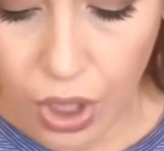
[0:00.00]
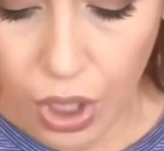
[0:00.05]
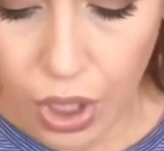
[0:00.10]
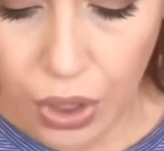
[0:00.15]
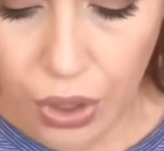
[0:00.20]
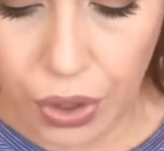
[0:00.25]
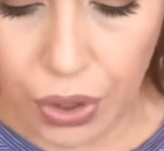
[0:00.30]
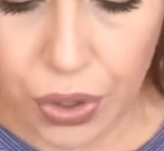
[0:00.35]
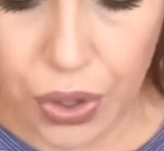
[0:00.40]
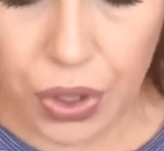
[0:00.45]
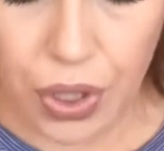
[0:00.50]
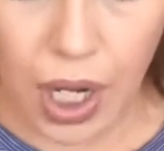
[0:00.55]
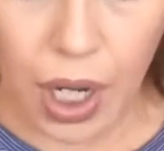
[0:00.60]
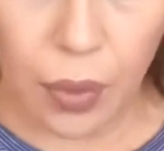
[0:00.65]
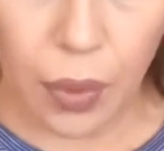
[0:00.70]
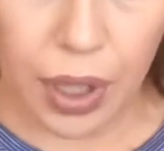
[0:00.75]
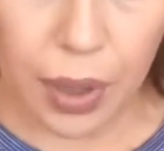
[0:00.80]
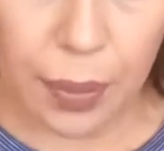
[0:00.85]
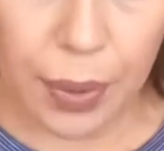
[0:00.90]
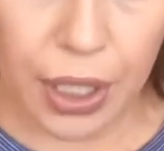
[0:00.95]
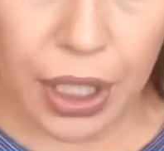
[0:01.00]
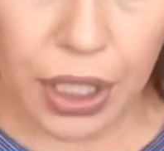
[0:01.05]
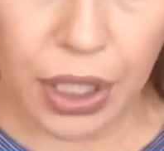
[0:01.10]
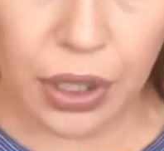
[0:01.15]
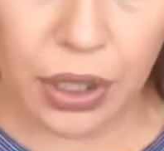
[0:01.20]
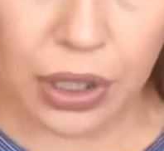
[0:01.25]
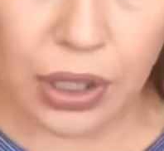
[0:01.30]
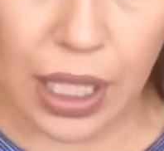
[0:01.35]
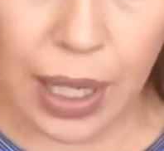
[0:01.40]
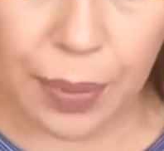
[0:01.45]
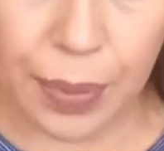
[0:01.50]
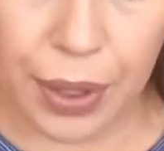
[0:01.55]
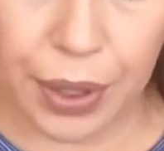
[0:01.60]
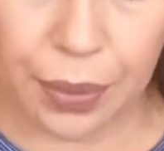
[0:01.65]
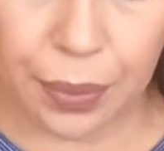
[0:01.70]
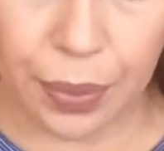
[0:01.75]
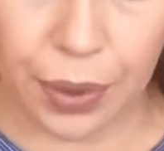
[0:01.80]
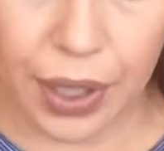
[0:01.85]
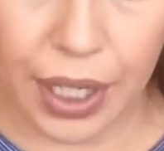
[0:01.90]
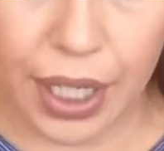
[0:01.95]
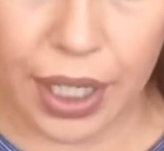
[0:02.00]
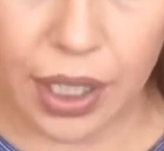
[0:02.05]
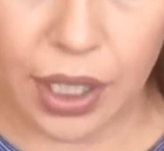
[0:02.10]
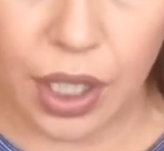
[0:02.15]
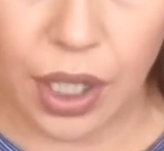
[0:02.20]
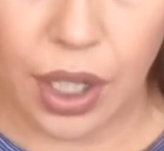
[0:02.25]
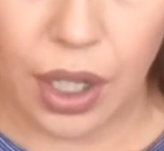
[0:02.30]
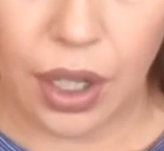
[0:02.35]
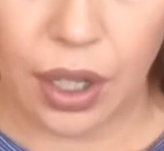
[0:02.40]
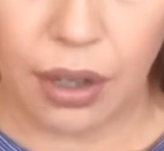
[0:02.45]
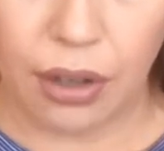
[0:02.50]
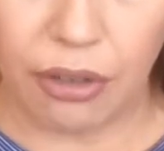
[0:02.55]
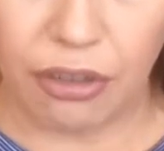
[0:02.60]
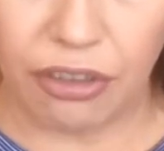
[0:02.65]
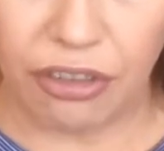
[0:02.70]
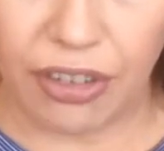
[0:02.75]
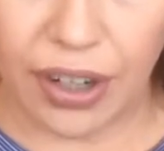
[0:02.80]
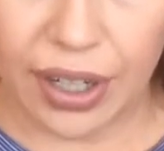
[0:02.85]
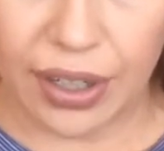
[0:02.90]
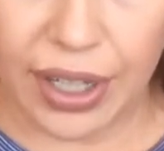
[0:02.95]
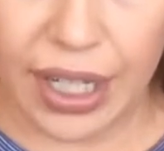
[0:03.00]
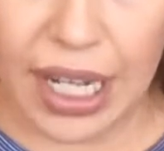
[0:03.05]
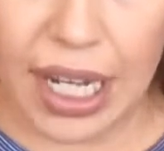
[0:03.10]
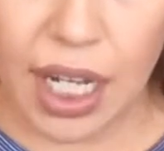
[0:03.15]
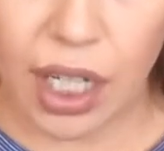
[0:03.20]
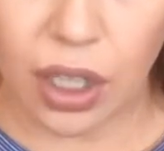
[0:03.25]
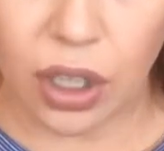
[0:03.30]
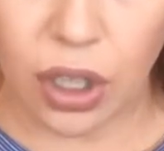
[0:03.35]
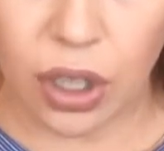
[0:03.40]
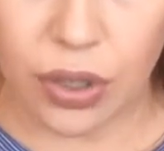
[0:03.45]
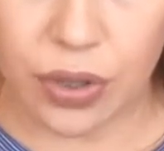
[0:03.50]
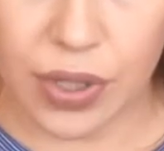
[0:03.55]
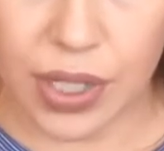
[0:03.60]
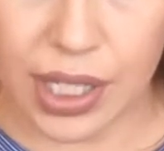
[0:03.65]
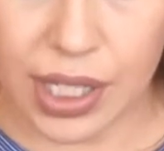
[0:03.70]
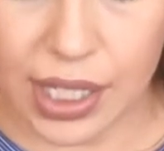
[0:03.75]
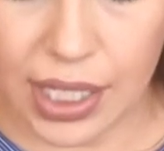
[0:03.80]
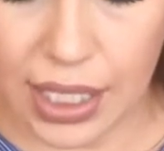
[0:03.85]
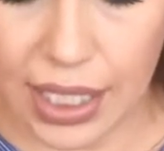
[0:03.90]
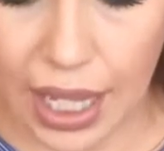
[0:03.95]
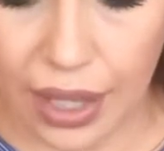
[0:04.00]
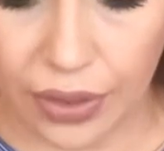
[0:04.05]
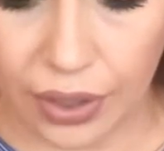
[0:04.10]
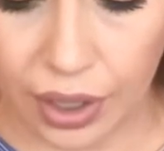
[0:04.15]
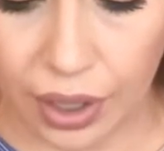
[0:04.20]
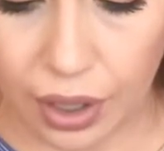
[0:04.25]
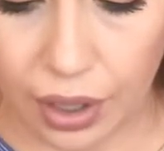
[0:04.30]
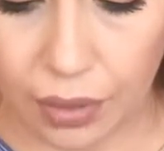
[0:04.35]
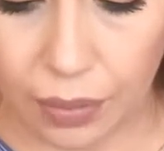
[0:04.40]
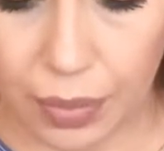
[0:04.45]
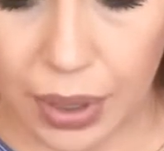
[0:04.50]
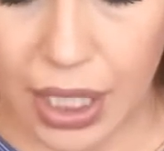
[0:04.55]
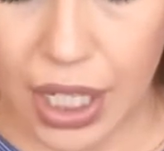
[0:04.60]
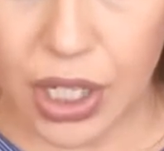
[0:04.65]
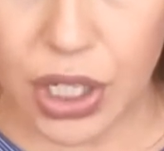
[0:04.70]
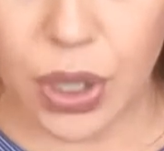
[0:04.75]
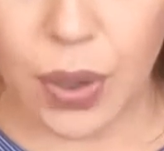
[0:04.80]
You do not want to put your leopard print very close together, because you